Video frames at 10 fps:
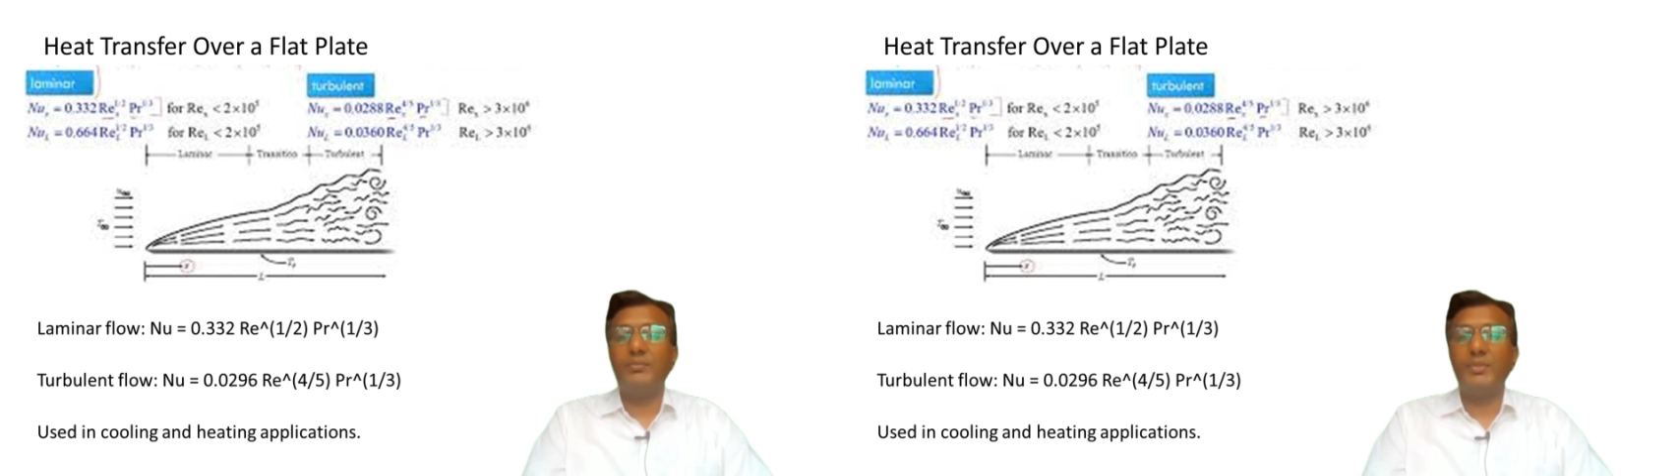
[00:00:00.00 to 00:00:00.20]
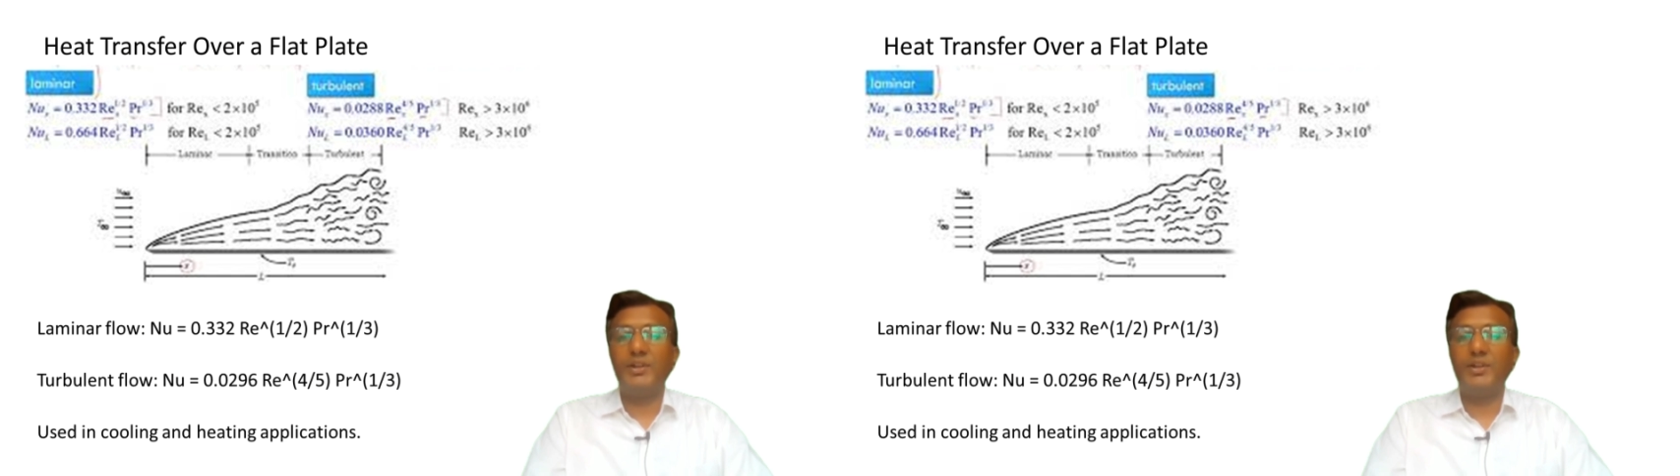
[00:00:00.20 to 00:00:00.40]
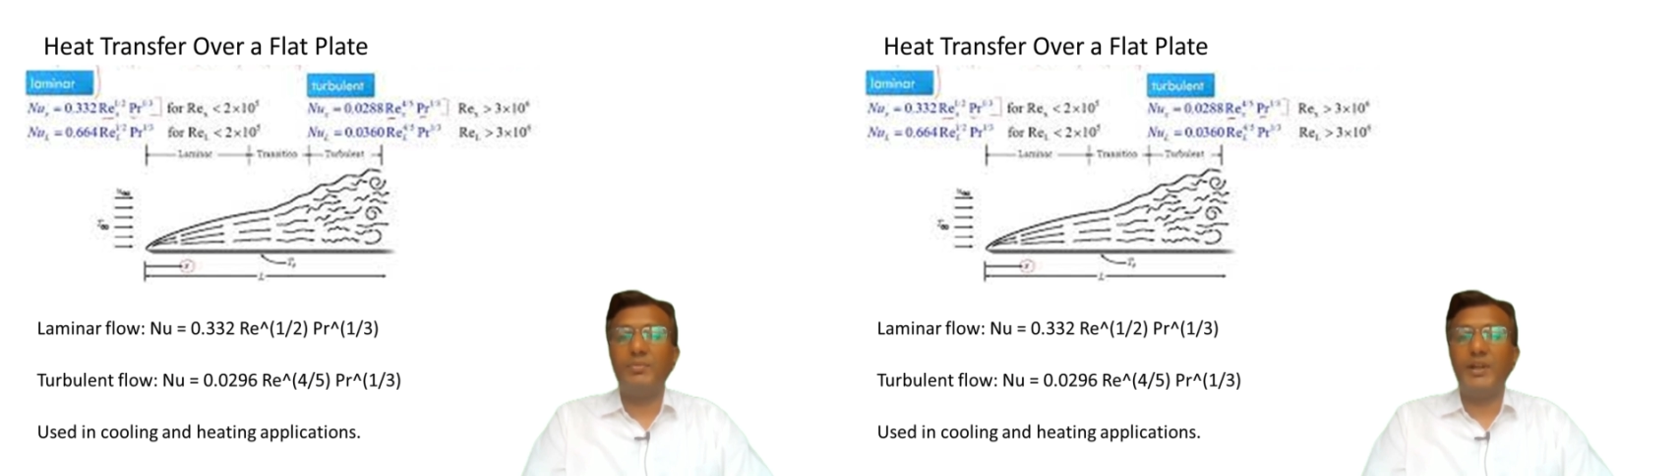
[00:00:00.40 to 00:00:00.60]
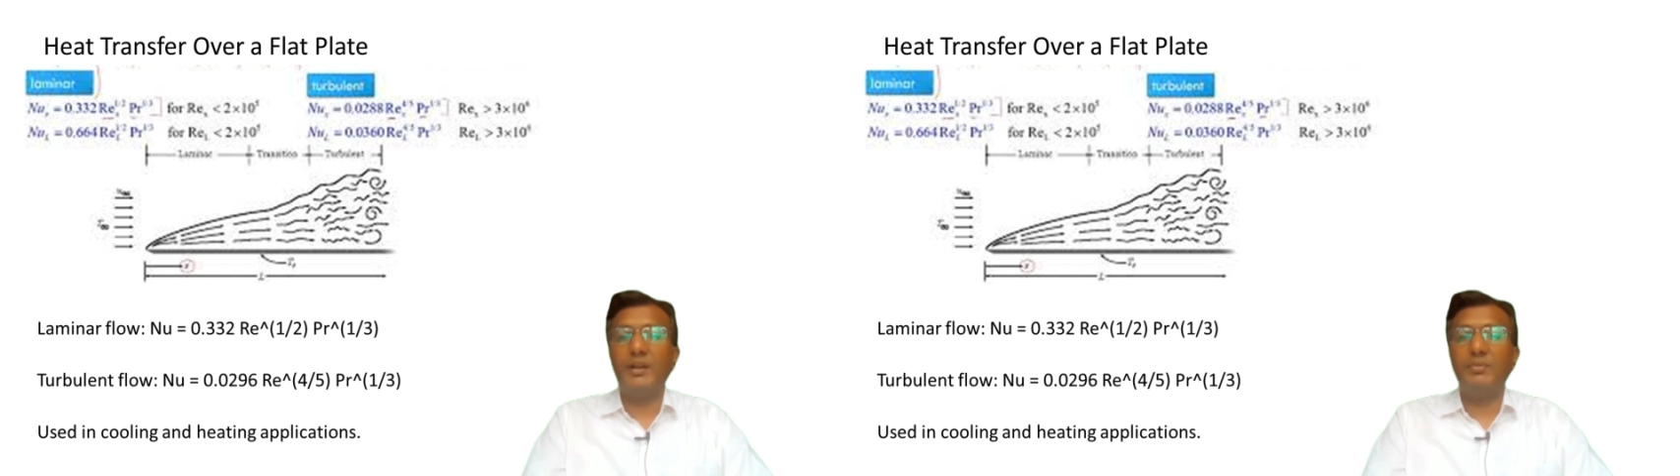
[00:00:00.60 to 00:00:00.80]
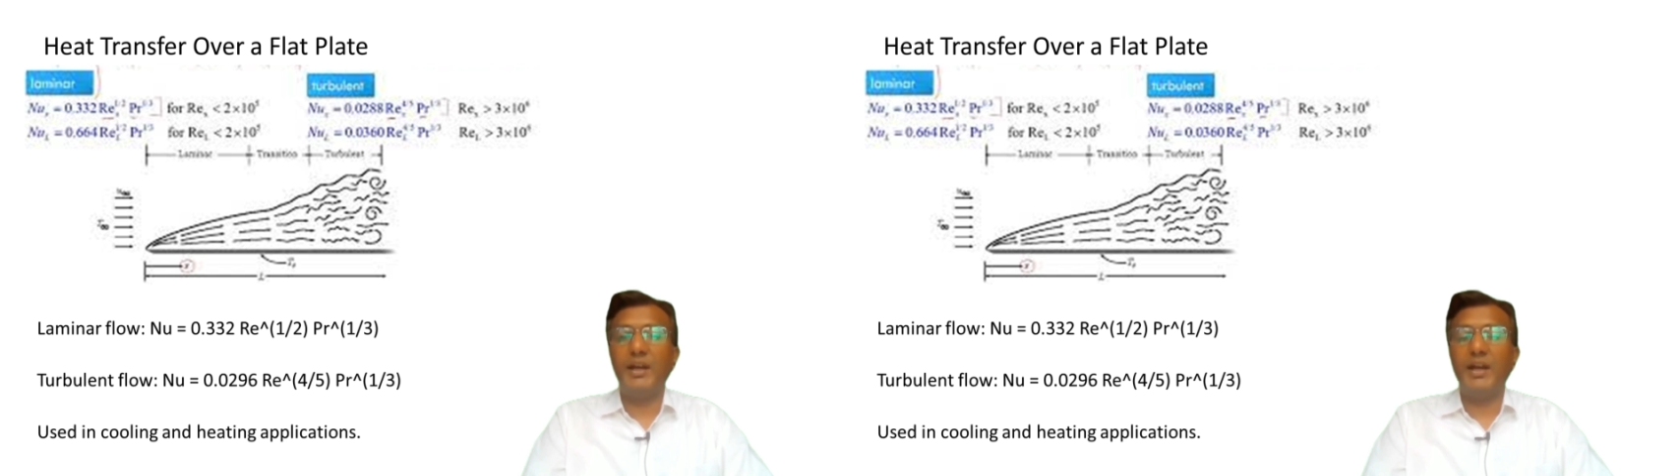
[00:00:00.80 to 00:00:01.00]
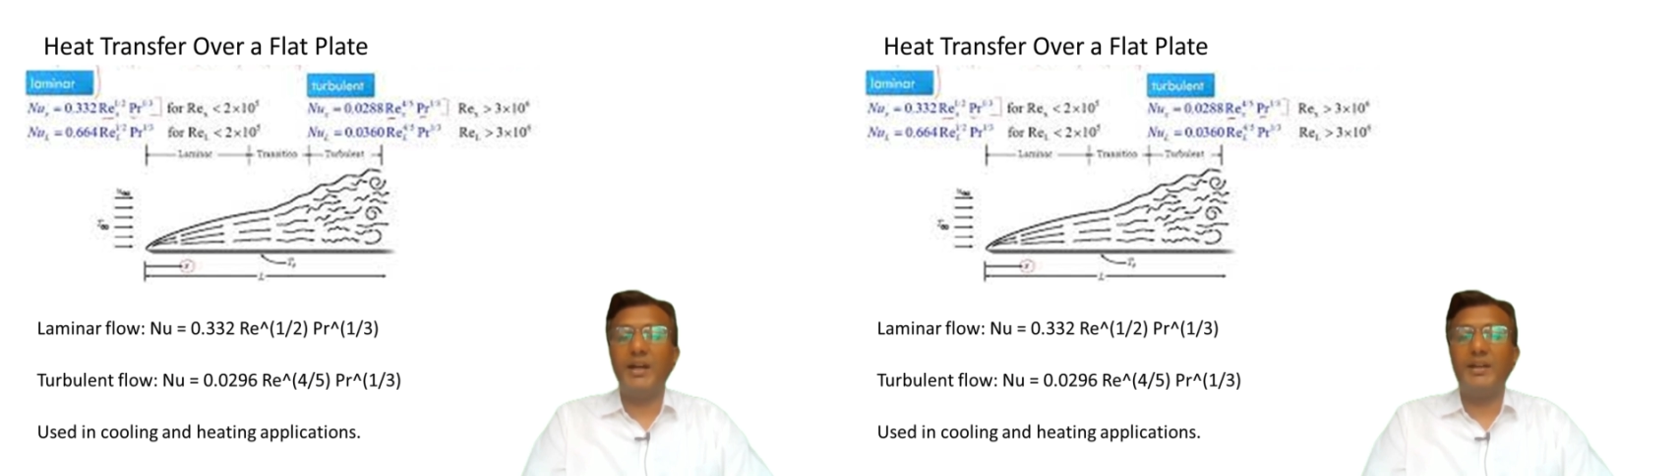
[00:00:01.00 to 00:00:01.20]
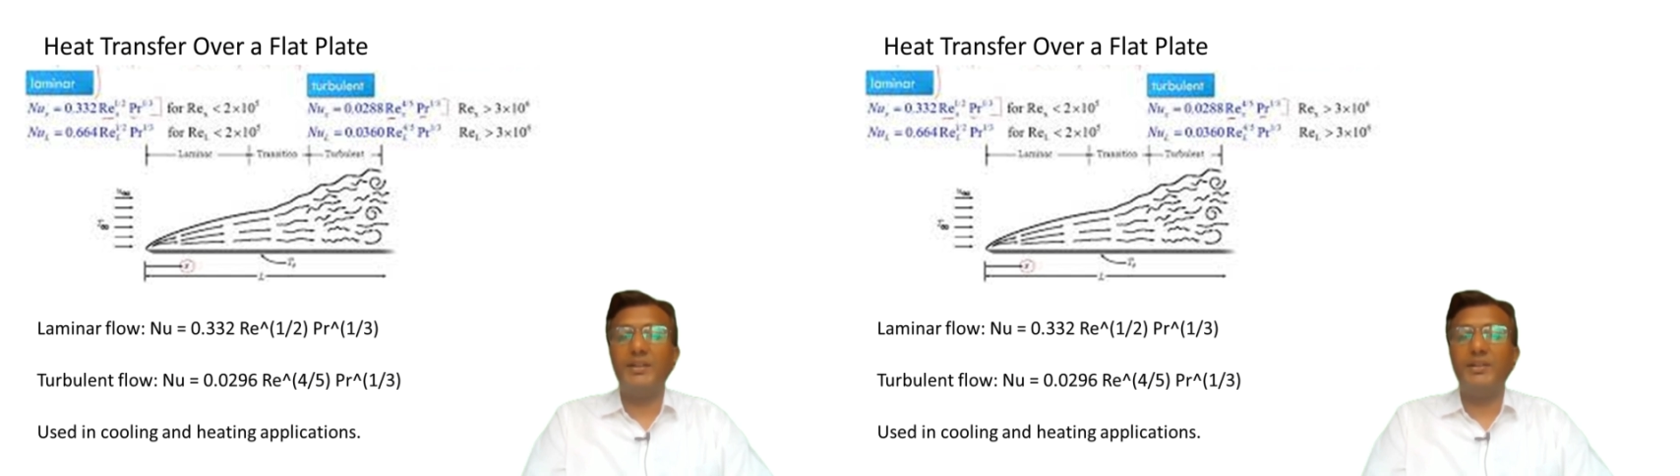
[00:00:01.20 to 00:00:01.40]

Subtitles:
multiplied by Re